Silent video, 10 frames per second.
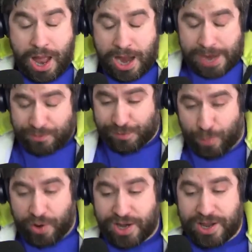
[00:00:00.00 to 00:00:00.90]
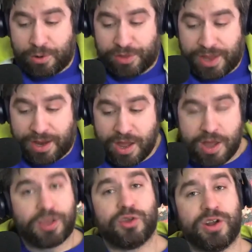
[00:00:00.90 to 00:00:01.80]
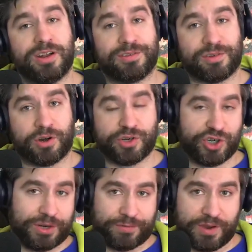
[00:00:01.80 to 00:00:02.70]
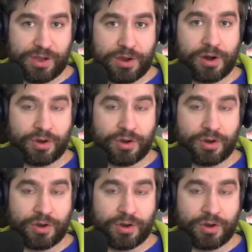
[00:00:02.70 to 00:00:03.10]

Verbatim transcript: I'm just pointing out that you need to start shifting your